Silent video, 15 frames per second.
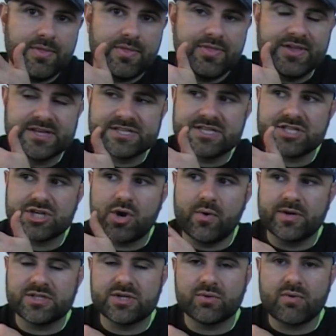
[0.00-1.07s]
This is
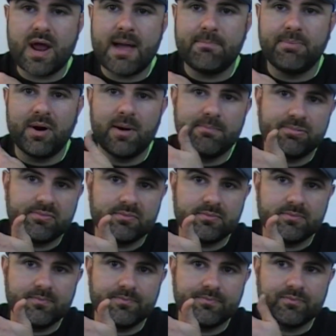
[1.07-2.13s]
going to wrap up
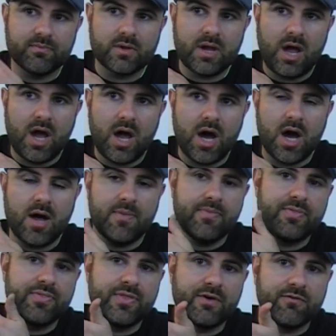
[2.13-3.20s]

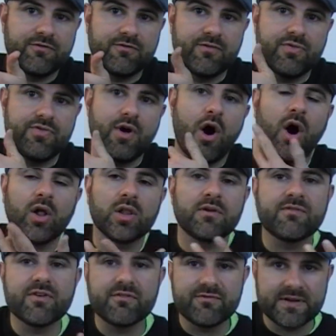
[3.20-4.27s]
all
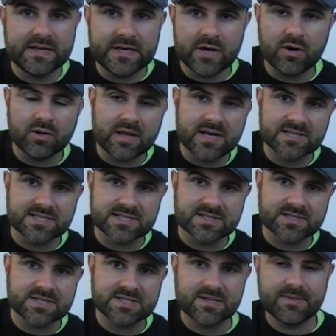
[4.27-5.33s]
of the video
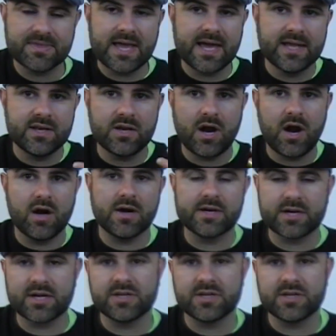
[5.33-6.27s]
lessons that are in